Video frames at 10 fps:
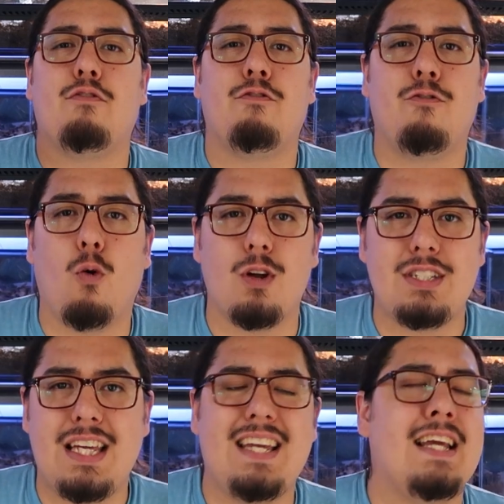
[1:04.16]
a
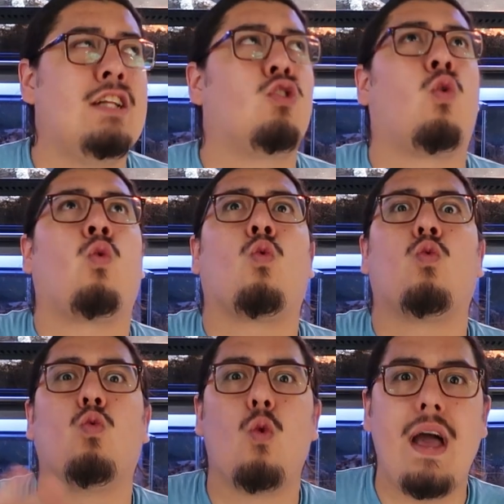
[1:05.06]
14,
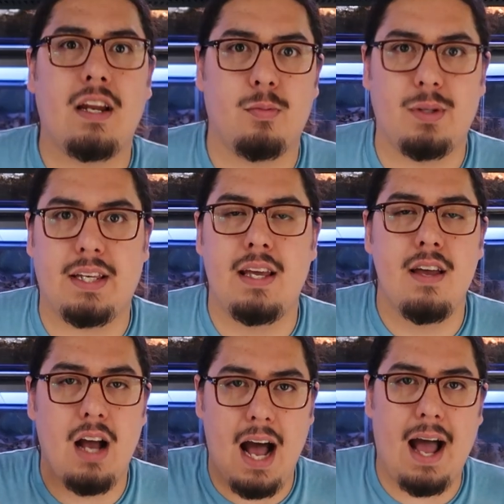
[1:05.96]
incredibly
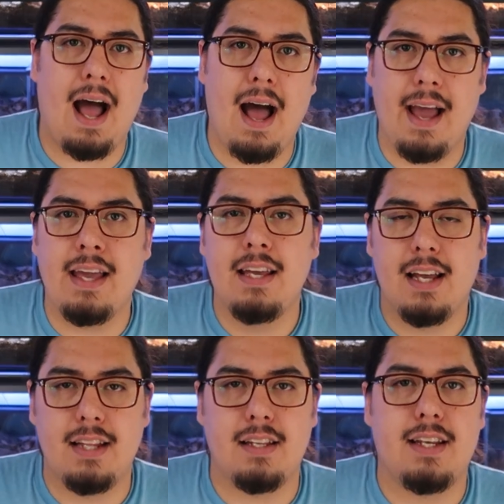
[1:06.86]
high
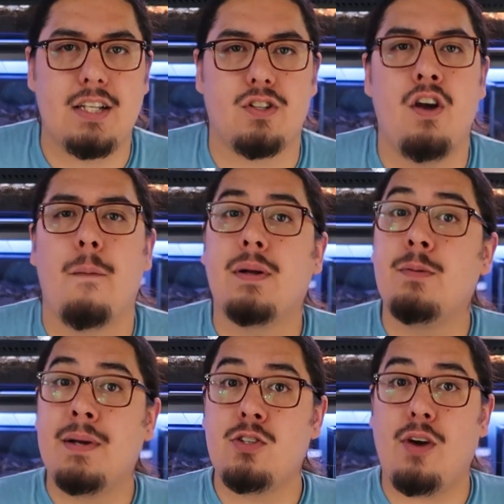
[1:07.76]
in the desert. But
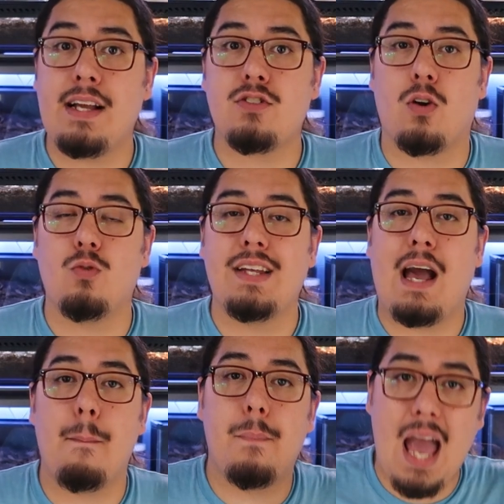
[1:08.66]
the bearded dragons aren't really
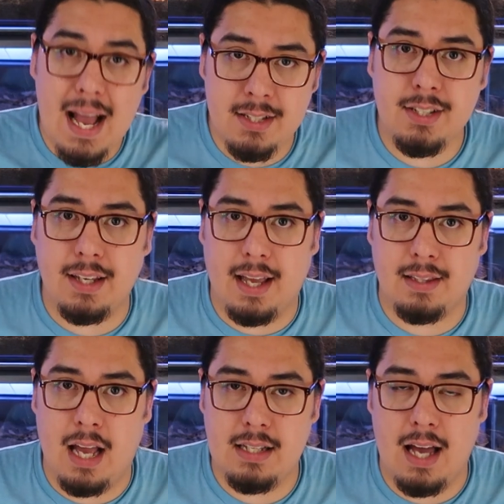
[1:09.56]
out basking
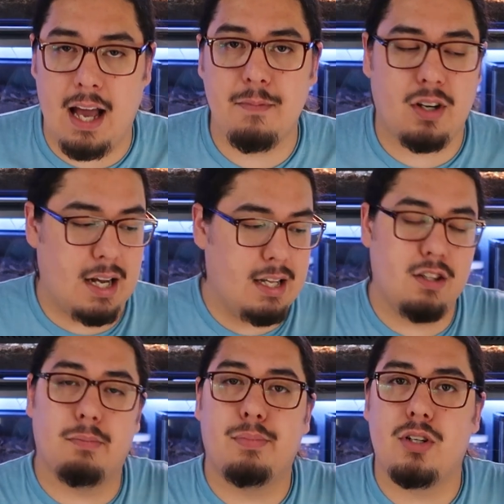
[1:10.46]
at that time. They're kind of
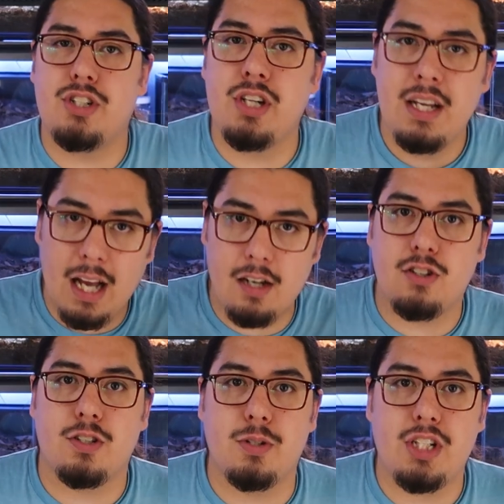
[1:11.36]
in the bush
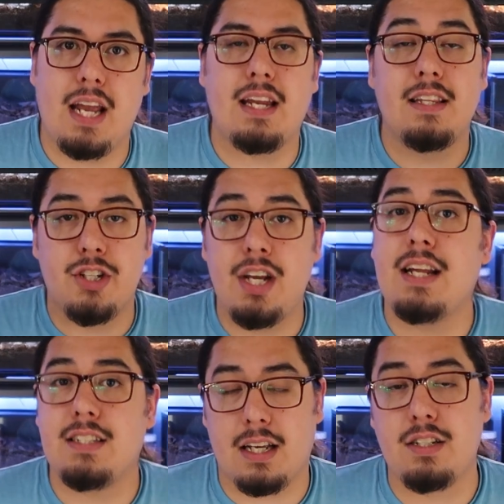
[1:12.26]
under some shade. In the
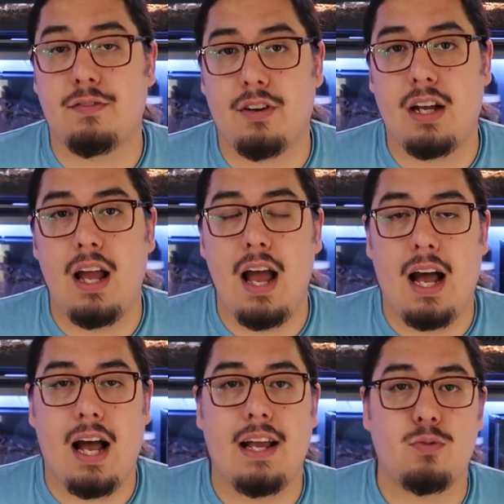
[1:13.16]
shade, it's actually very
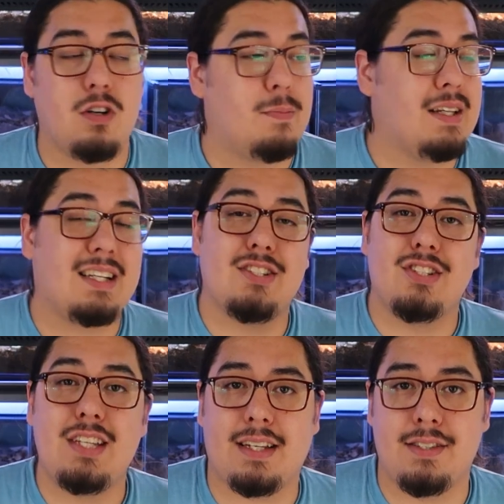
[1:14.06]
high as well. It could be like a
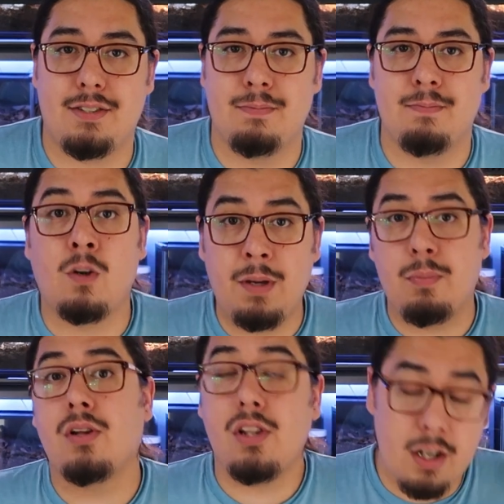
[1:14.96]
6. So
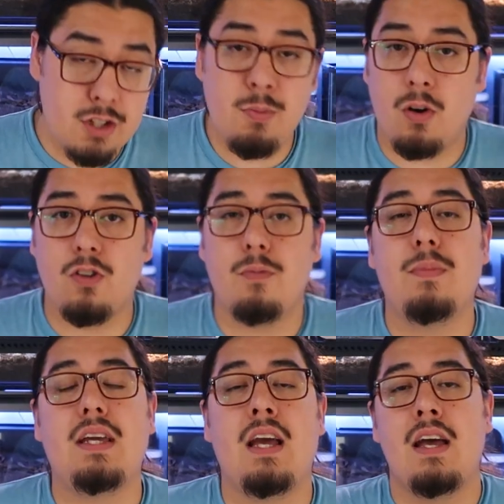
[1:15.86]
people a lot smarter than
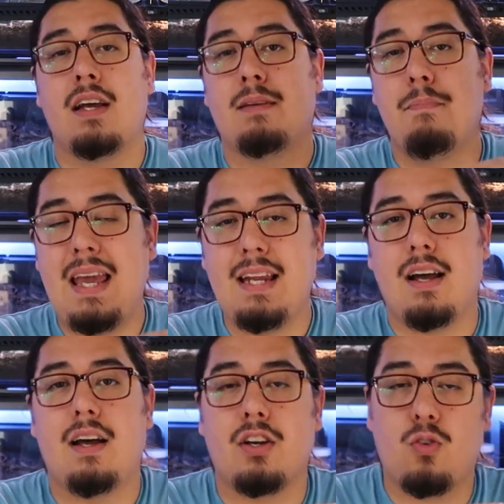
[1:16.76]
me made
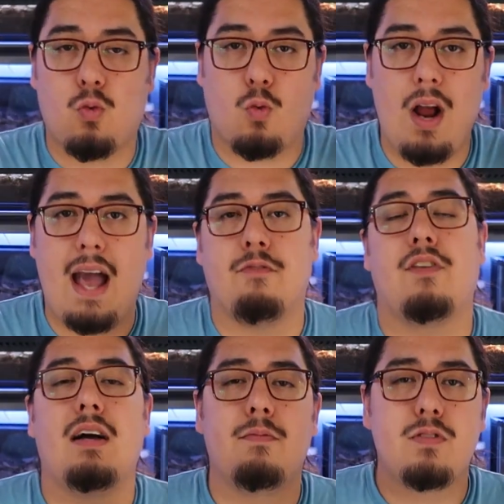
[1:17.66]
a graph
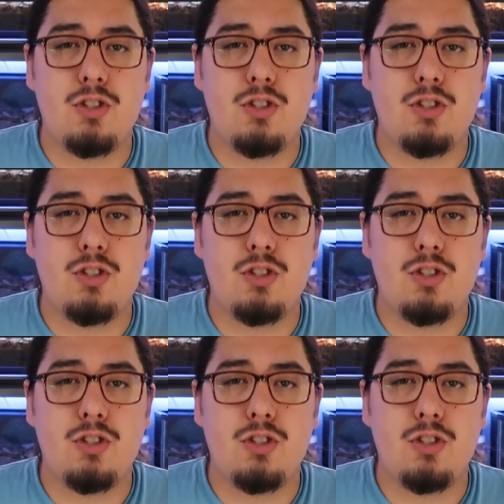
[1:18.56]
of